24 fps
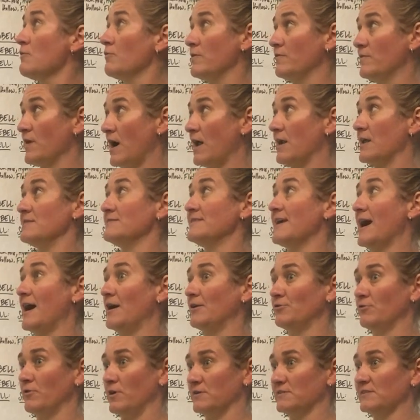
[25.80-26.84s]
We've got it
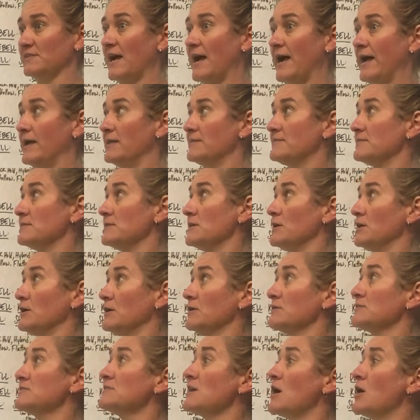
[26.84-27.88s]
down to a science in
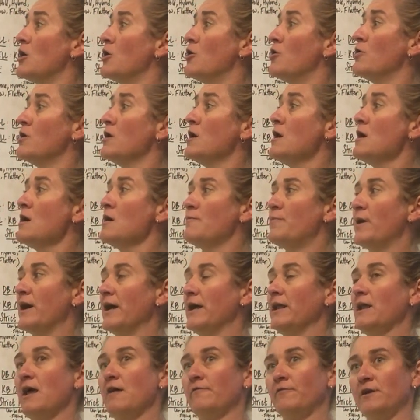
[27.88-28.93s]
here. So,
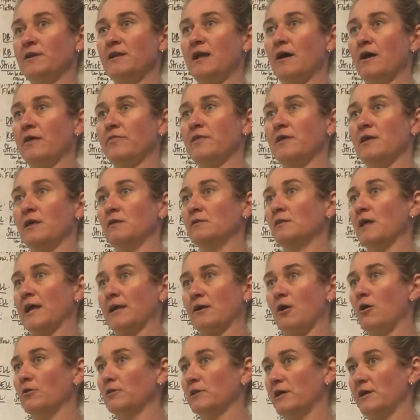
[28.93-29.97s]
but every now and then,
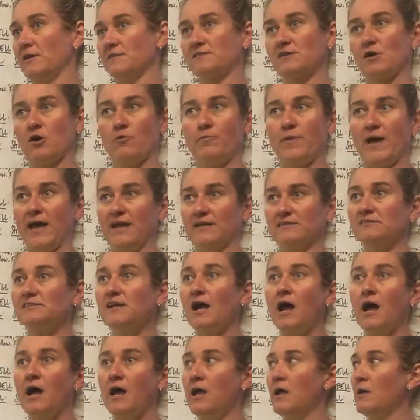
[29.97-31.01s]
like, I'll let us go past
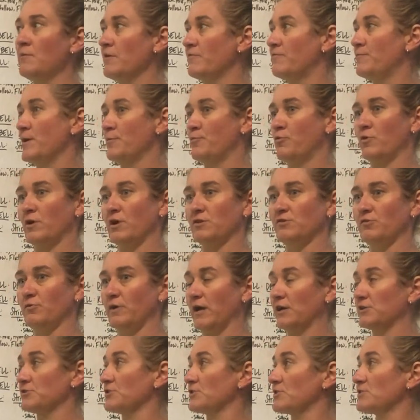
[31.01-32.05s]
time if people want to do
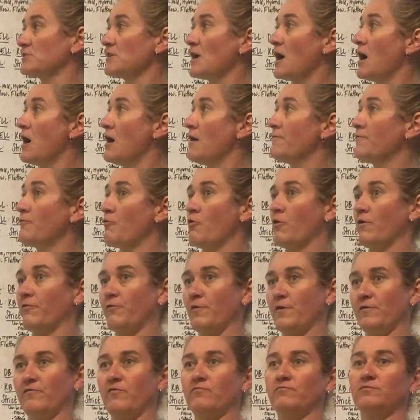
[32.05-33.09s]
extra stuff, or if
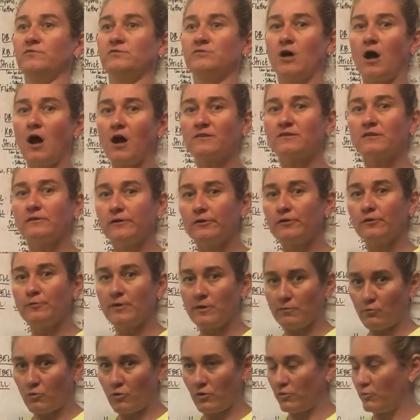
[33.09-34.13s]
we've talked a little
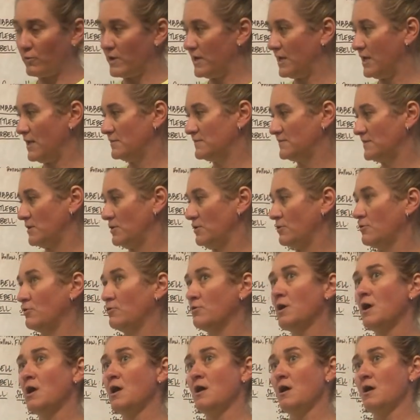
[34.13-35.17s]
bit more than we need to.